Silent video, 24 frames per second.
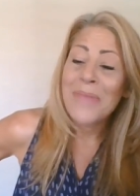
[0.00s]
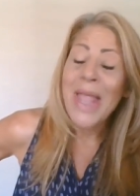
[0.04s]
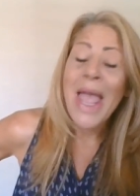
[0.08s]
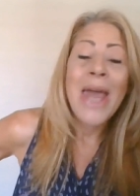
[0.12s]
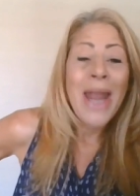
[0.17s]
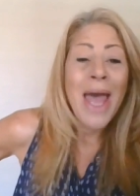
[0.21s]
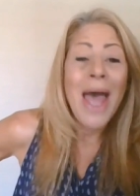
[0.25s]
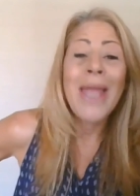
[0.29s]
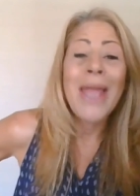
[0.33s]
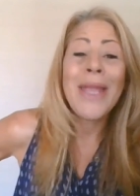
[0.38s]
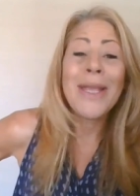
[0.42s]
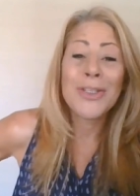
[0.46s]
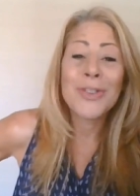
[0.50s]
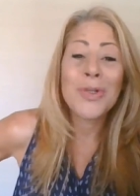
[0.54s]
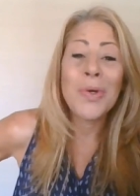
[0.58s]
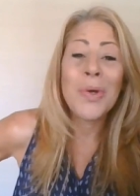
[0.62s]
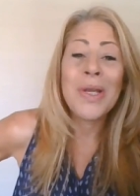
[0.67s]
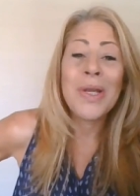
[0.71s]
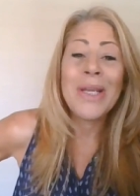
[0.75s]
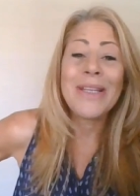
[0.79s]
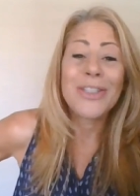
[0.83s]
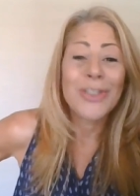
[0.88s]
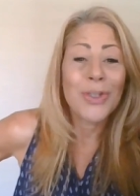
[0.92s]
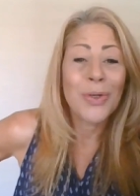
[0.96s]
and I
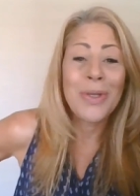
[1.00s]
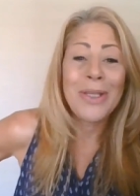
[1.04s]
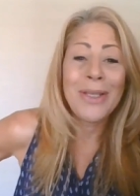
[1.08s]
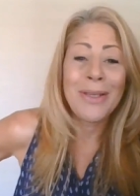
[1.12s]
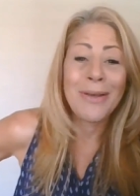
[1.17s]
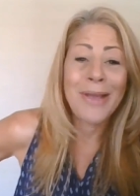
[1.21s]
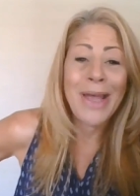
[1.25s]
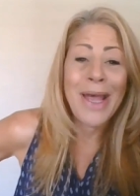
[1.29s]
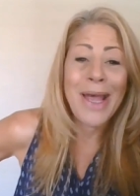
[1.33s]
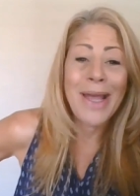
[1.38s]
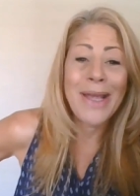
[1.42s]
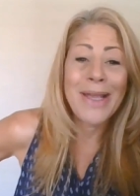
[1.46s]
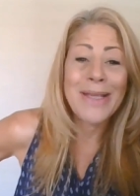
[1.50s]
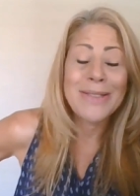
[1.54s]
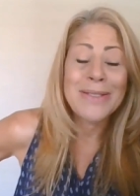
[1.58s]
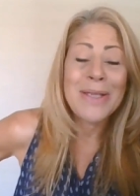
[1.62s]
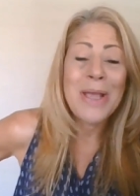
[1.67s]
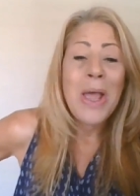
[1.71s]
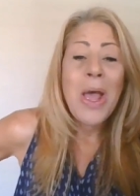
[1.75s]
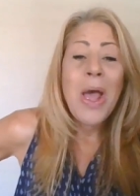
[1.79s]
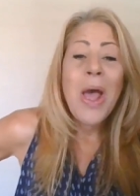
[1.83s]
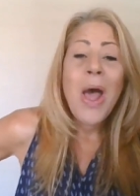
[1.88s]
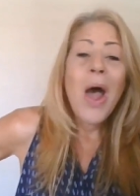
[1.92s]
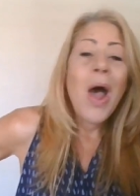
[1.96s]
enjoy showing you guys
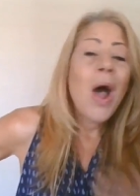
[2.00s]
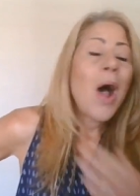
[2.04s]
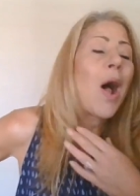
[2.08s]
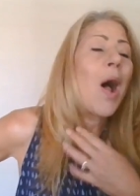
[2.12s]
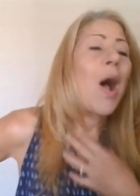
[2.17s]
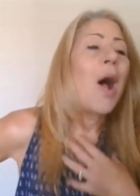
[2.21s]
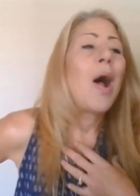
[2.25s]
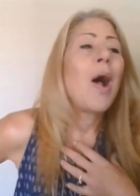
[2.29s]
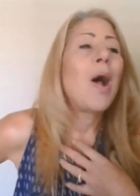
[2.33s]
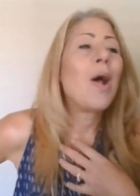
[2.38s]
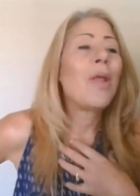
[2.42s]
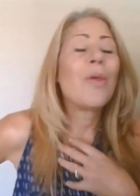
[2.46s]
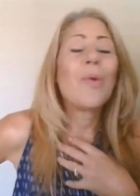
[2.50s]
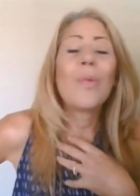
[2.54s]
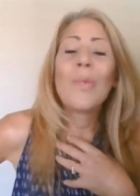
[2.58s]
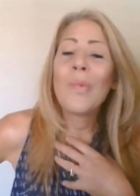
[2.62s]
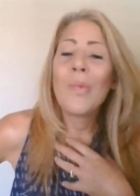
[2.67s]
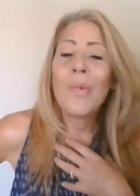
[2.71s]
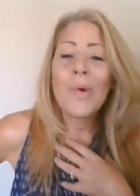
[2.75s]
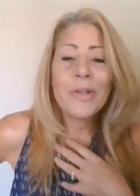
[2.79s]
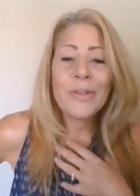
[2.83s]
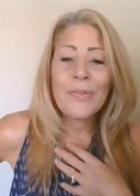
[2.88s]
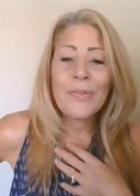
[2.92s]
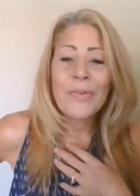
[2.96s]
all the
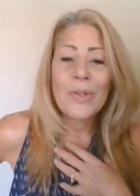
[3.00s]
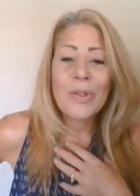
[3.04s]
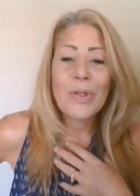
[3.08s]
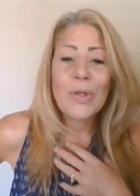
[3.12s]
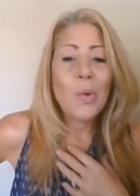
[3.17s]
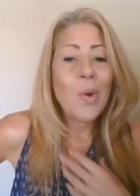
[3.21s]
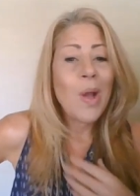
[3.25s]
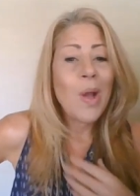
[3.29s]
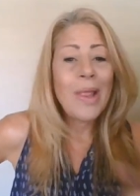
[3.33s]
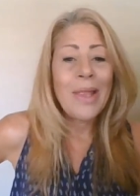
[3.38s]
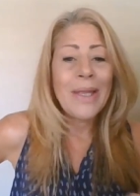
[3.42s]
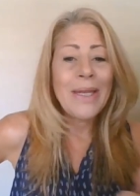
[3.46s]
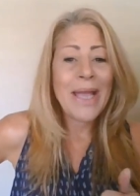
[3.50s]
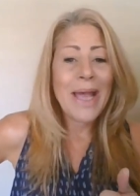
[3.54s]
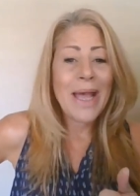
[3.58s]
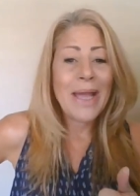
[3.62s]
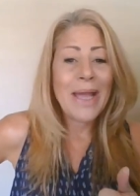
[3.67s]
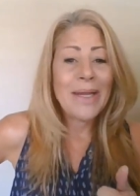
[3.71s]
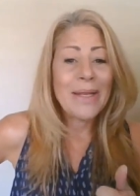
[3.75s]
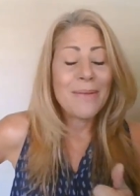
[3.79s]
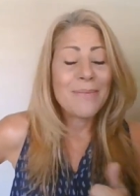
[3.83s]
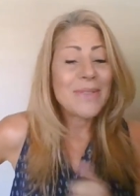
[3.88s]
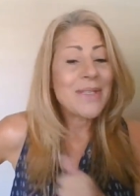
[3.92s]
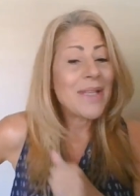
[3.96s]
wonderful quality
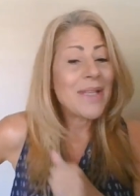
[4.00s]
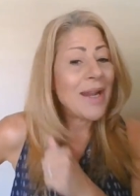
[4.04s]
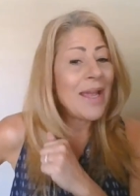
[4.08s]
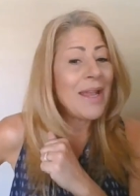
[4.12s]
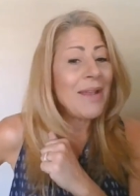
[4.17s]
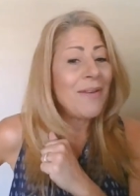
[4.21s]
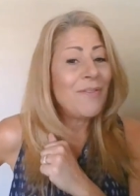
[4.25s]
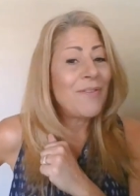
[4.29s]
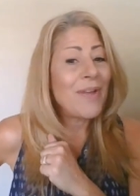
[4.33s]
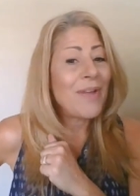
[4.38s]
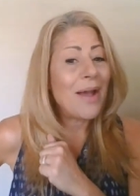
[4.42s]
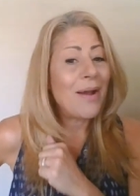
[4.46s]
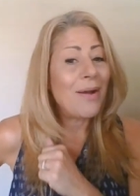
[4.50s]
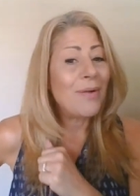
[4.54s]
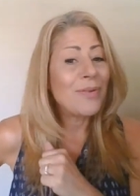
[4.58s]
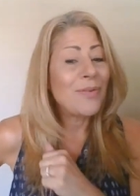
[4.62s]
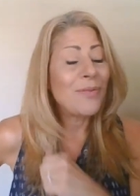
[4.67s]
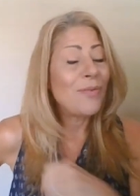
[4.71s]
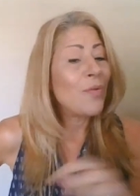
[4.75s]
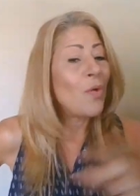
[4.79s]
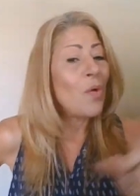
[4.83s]
items that I have found